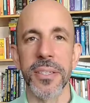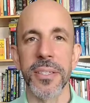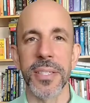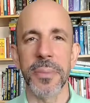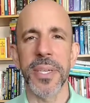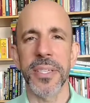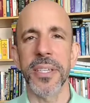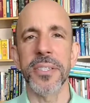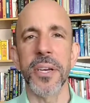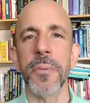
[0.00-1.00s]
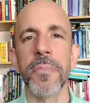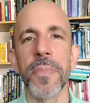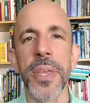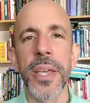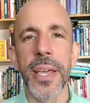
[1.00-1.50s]
Does that make sense? So
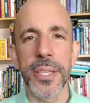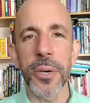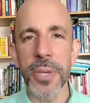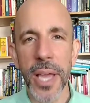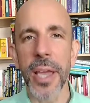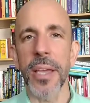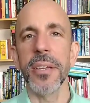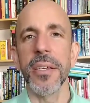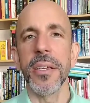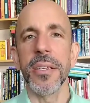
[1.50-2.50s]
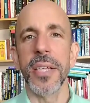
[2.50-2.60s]
it's okay